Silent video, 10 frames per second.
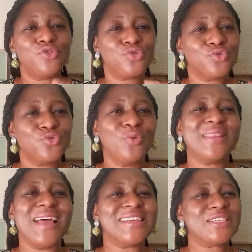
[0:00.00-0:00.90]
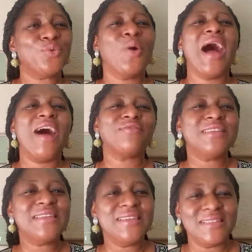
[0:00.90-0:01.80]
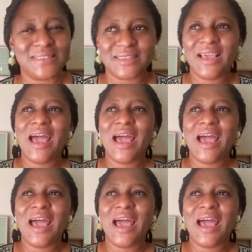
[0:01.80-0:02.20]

should know that she will have needs,